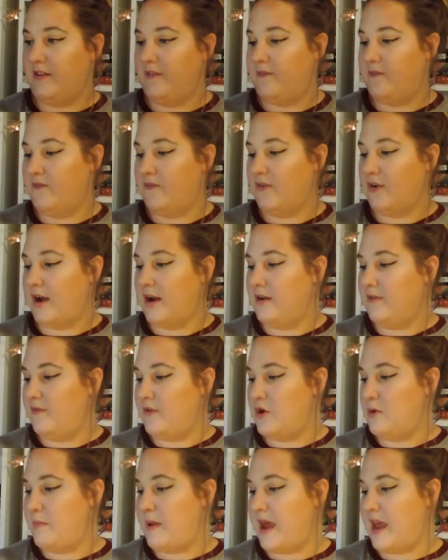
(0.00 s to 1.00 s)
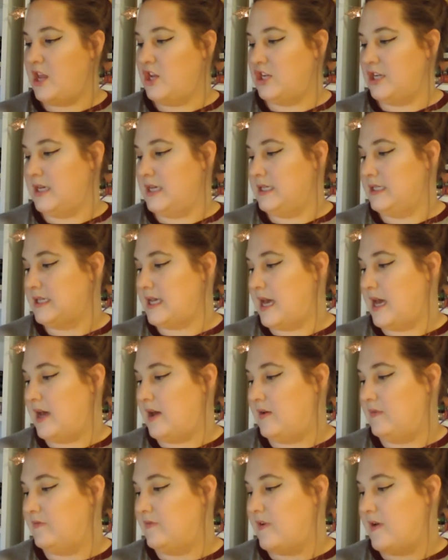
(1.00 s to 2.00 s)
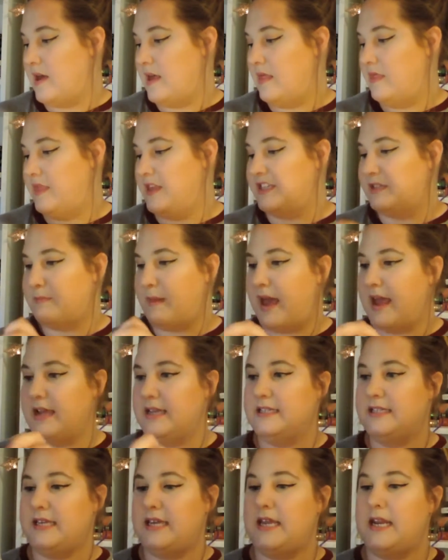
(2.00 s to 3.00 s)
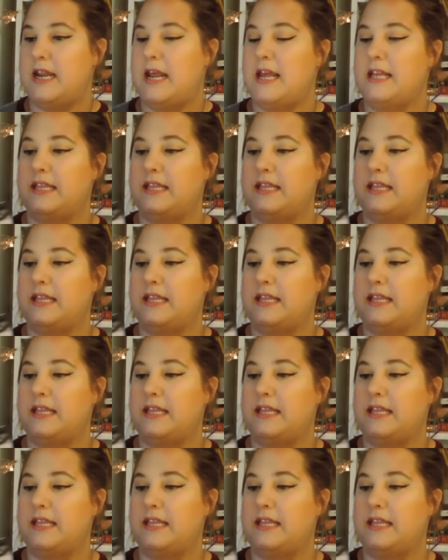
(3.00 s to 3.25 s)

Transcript: on the front few pages of this magazine,